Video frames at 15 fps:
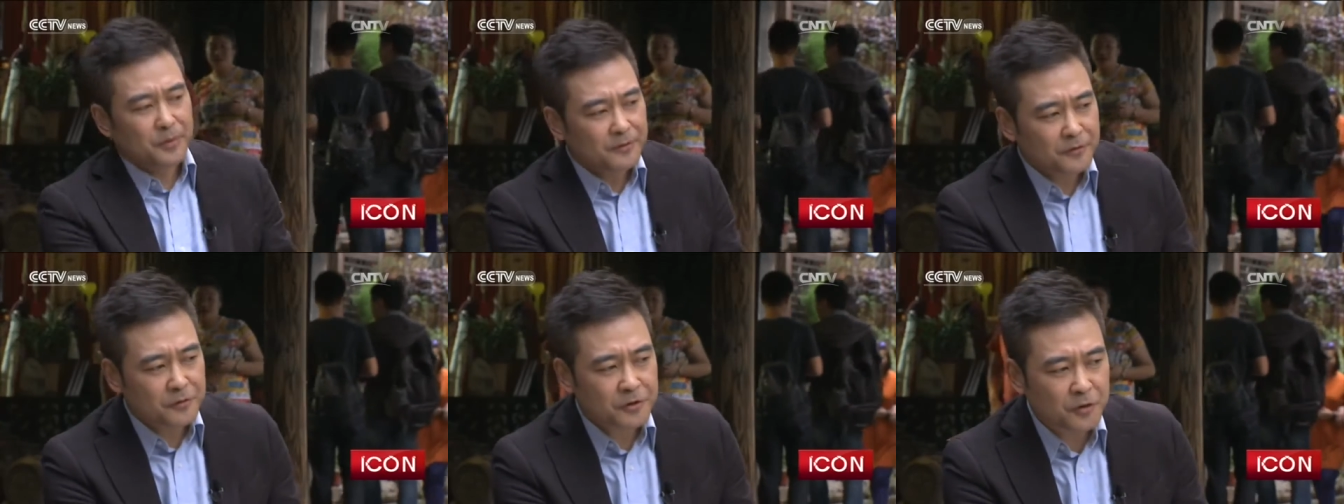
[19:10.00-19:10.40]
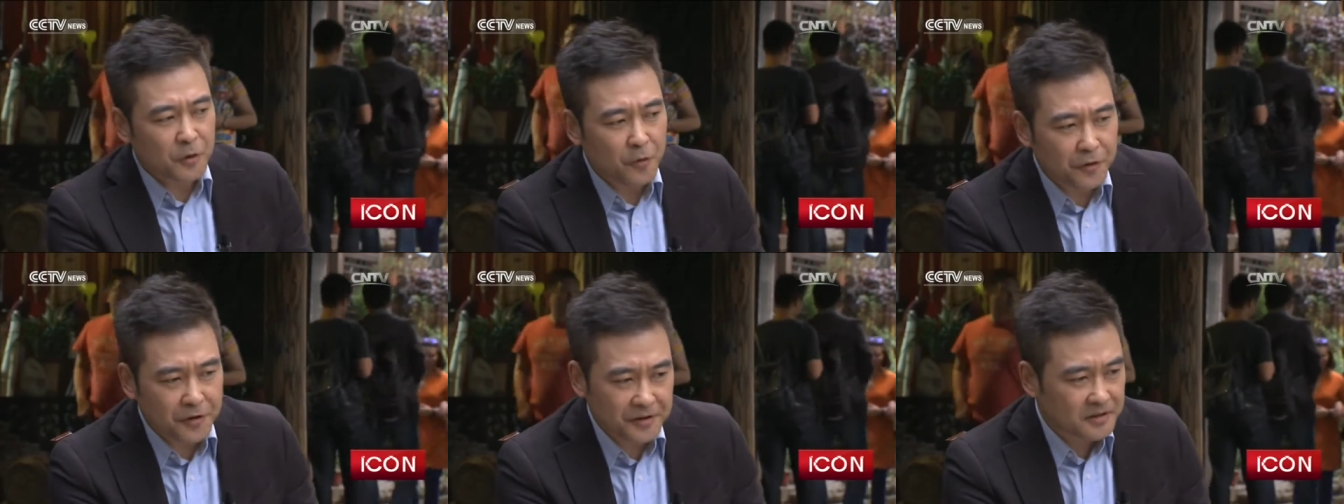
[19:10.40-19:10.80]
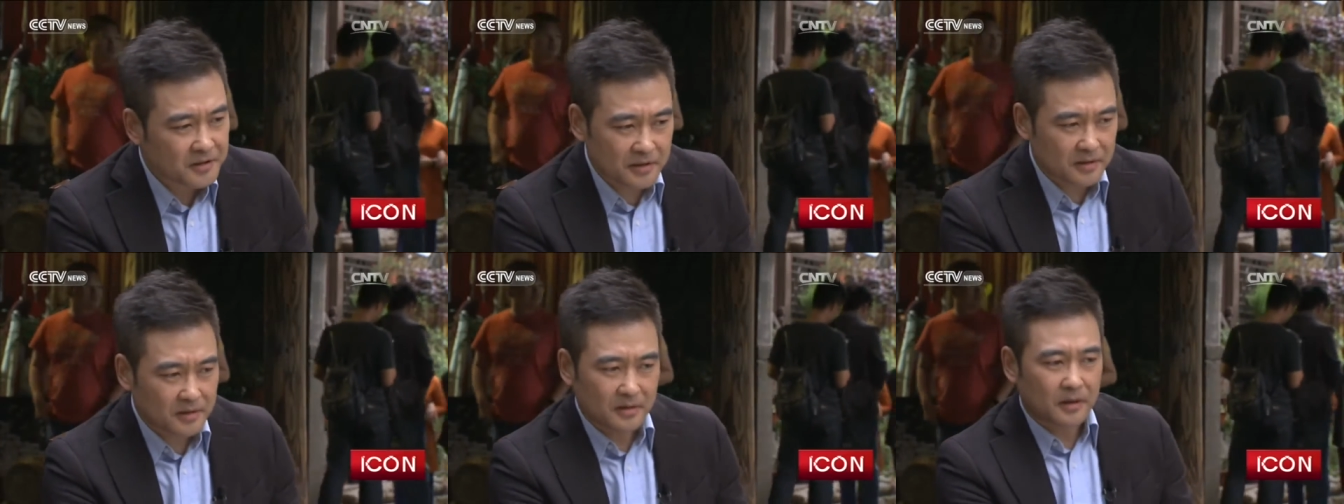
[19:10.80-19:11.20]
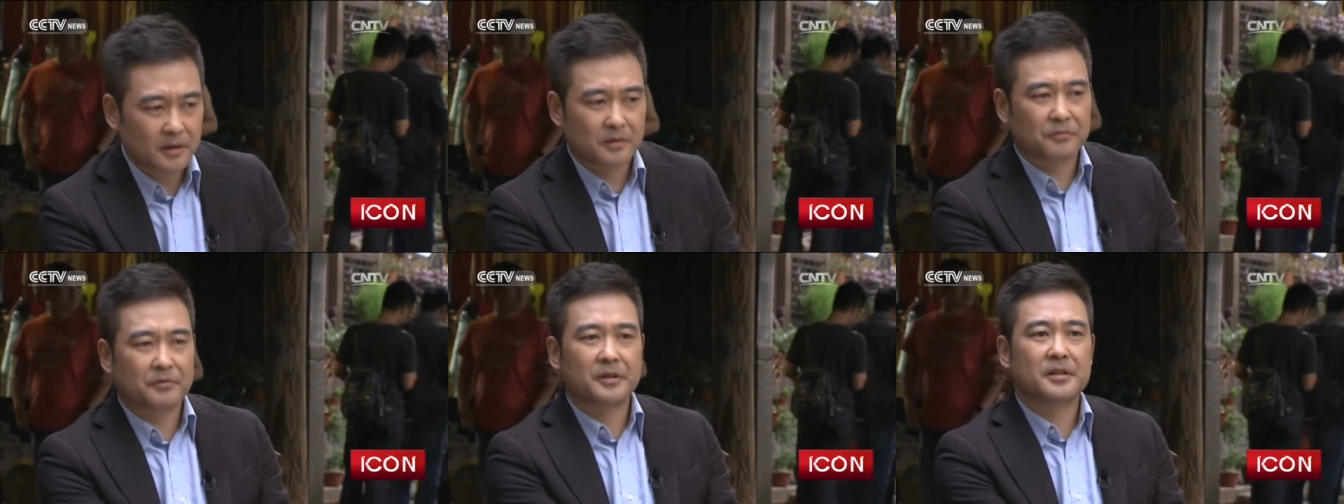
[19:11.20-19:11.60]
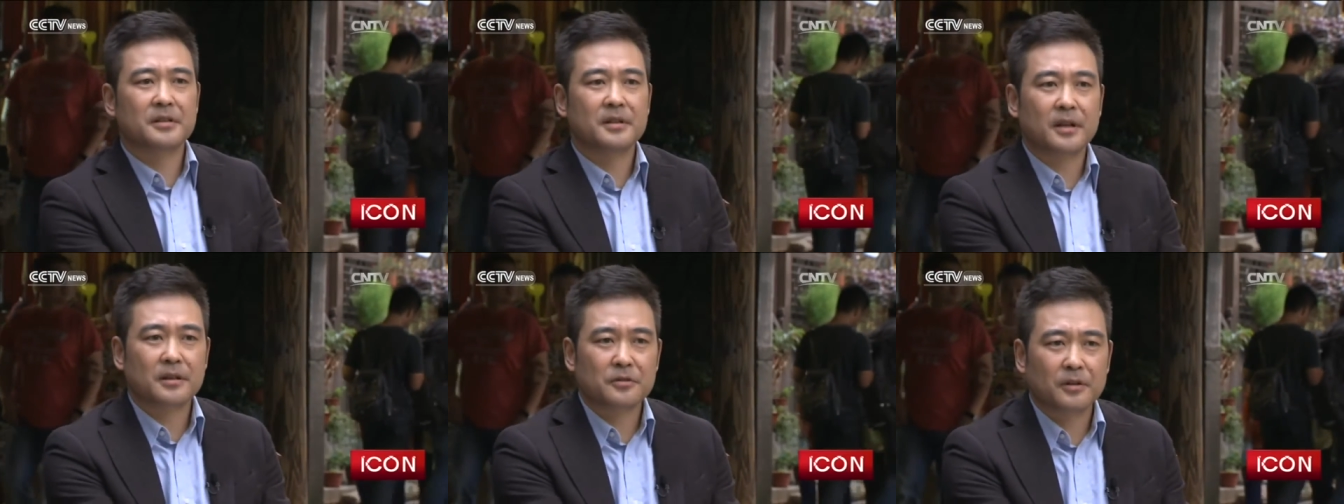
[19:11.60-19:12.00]
beautiful stories are
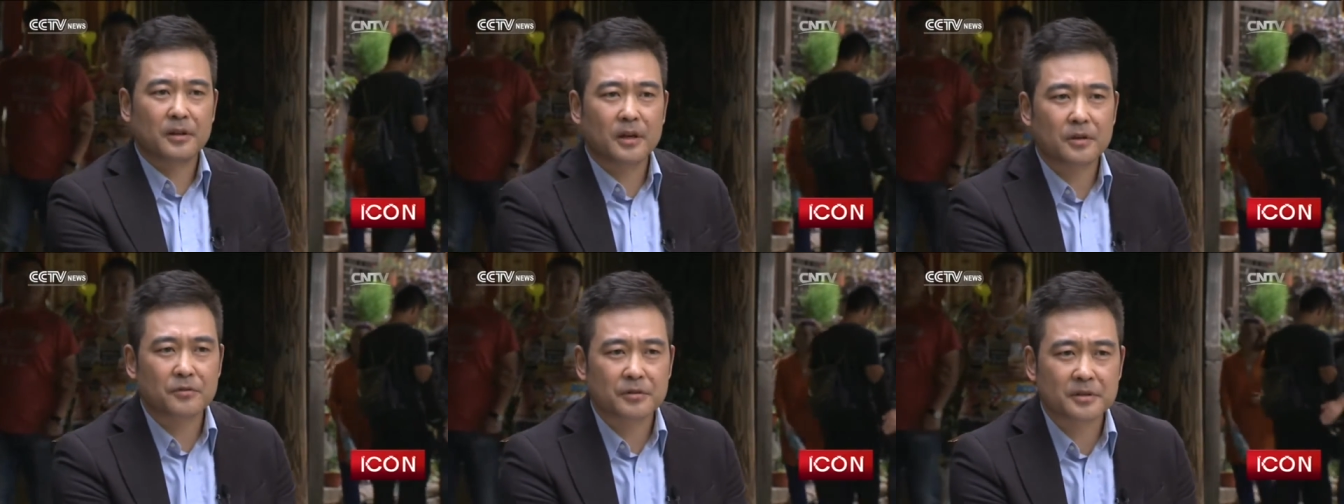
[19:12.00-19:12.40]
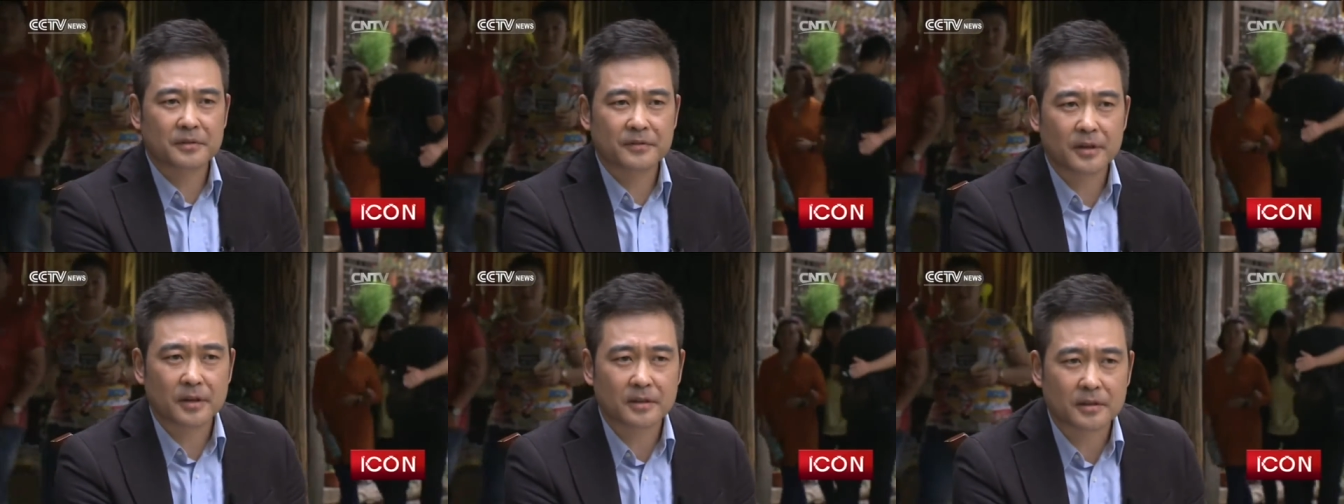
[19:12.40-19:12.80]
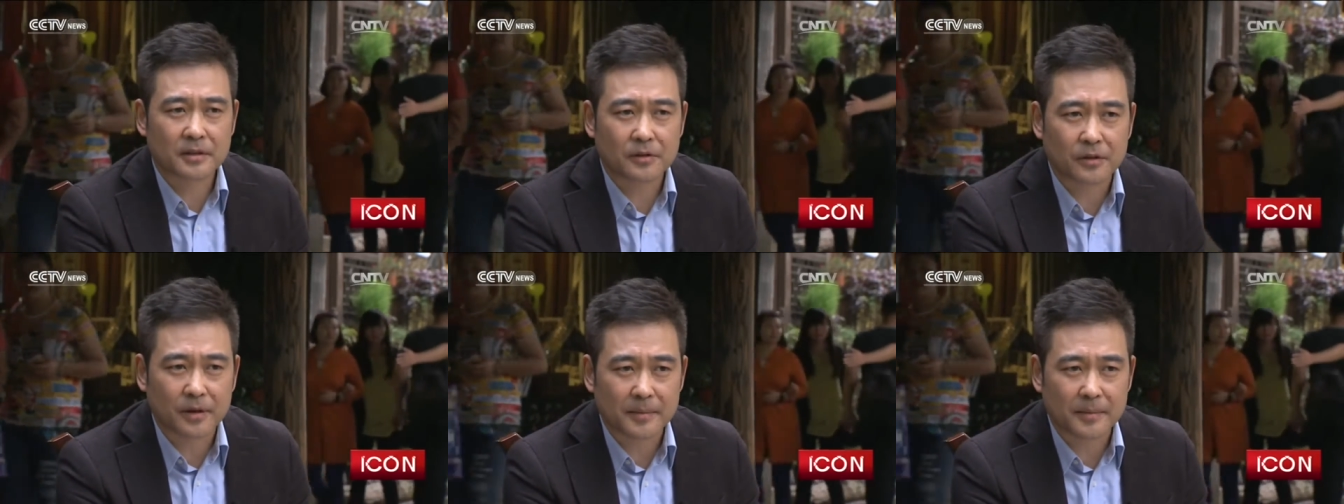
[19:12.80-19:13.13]
written actually hundreds of years ago.